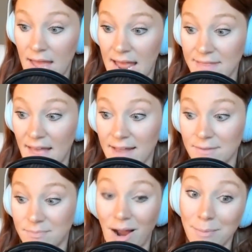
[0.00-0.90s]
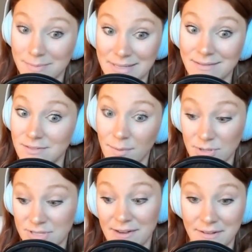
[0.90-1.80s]
and then probably double
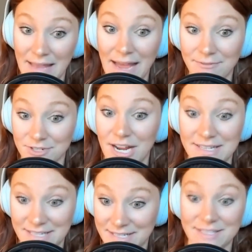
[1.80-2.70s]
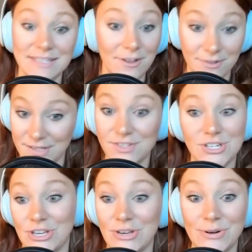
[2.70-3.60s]
down on the advertising to sell this
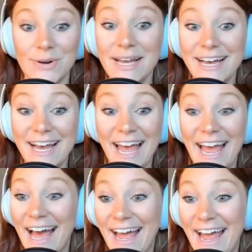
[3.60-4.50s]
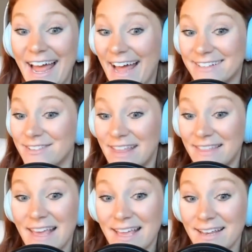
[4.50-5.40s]
to you so that
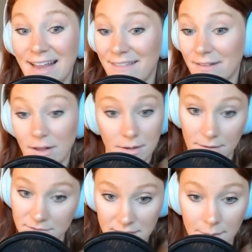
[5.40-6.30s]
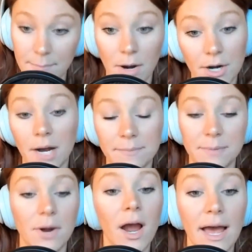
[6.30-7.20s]
they can, and obviously mark up the
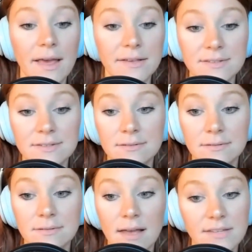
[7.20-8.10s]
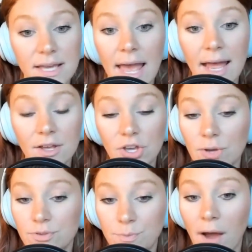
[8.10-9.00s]
price to get a
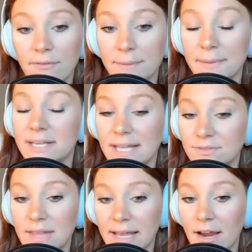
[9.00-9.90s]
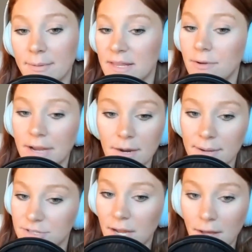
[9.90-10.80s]
huge profit because that's what they care about. They don't care about
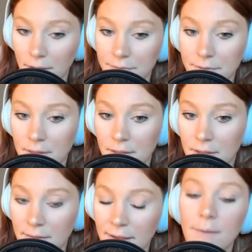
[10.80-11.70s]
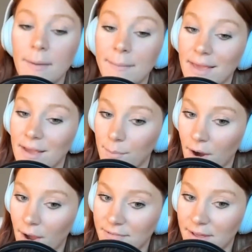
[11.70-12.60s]
your health. They care about making a
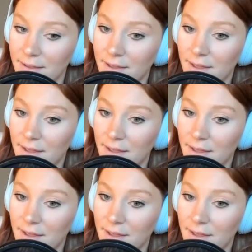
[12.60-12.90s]
profit.